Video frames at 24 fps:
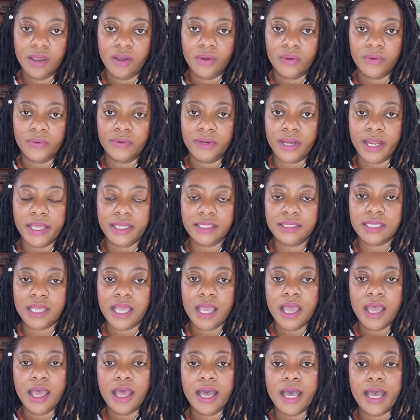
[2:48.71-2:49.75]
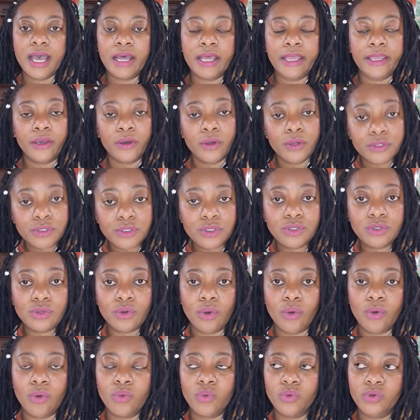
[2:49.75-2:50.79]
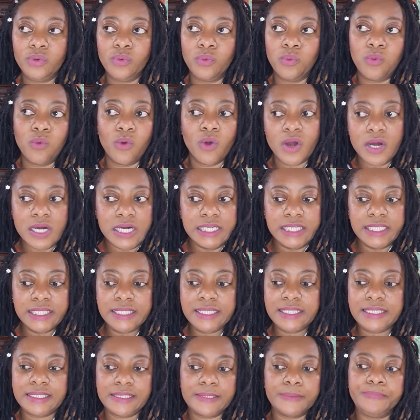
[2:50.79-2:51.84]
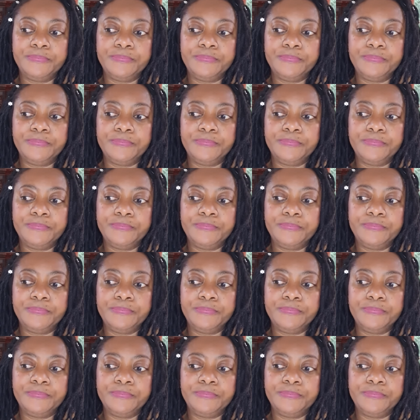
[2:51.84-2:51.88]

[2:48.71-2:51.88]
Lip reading: All right, I also would want,